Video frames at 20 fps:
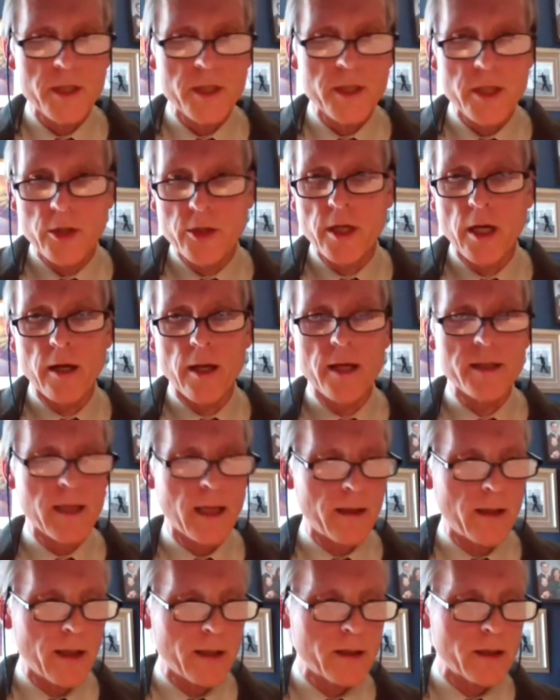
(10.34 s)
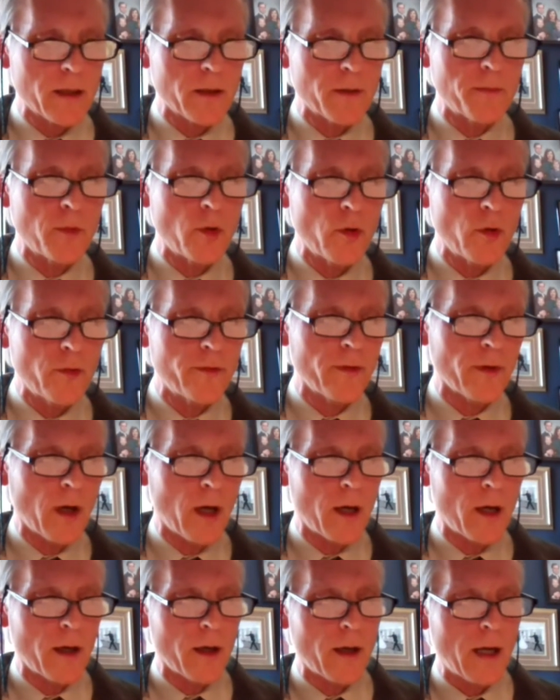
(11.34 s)
Mr. Chair. Yes, I'd like to move
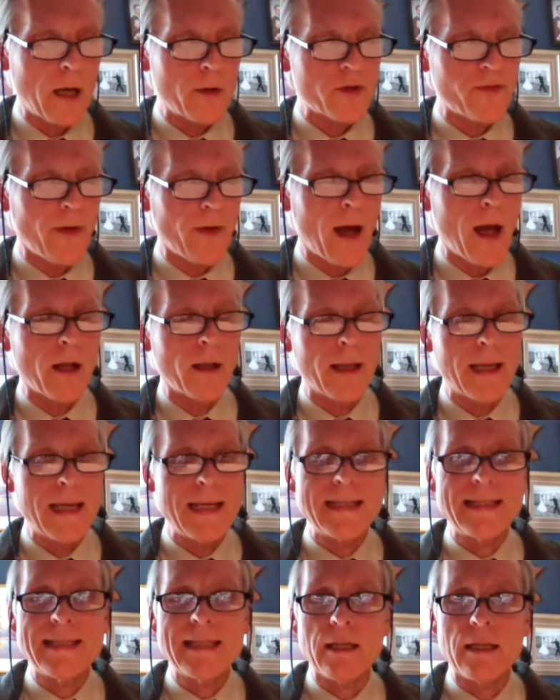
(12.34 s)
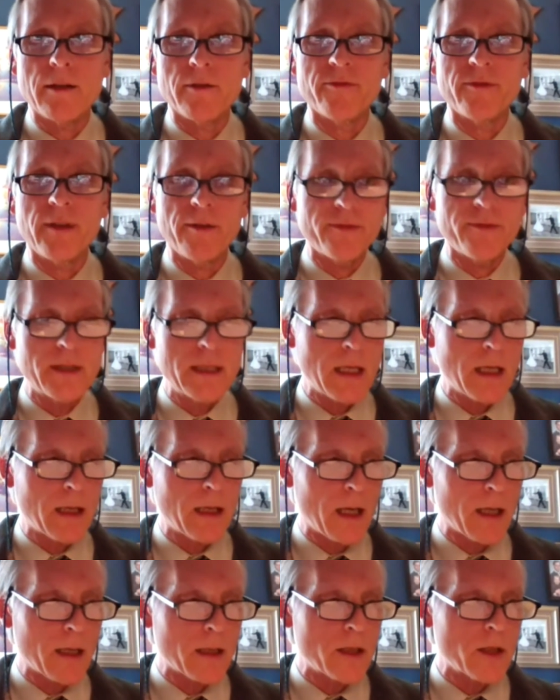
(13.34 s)
House File 1850,
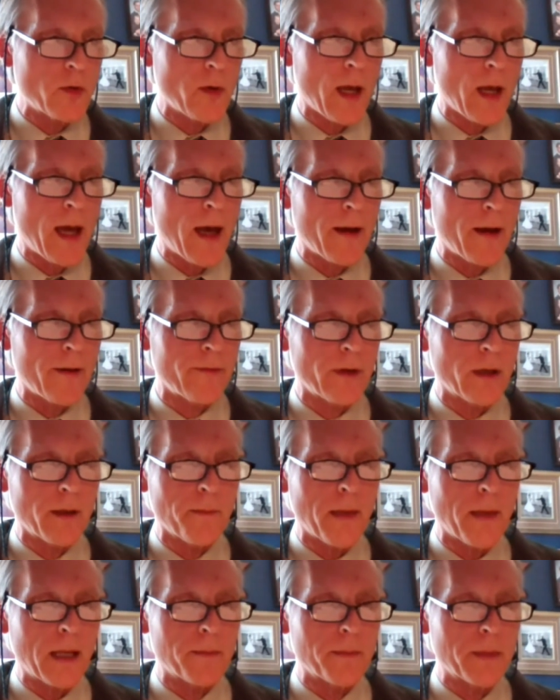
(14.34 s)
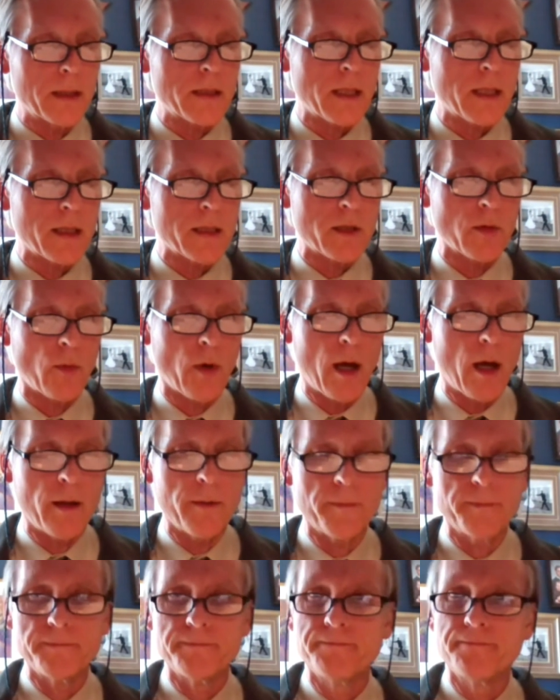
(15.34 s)
and I do have an amendment as
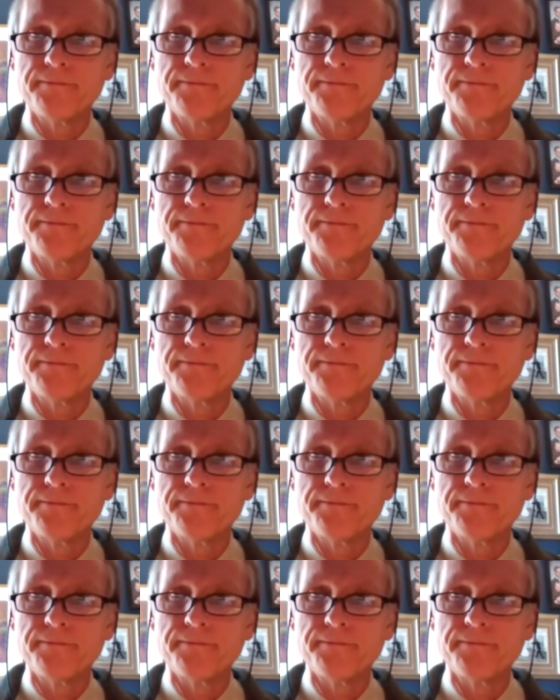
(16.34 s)
well.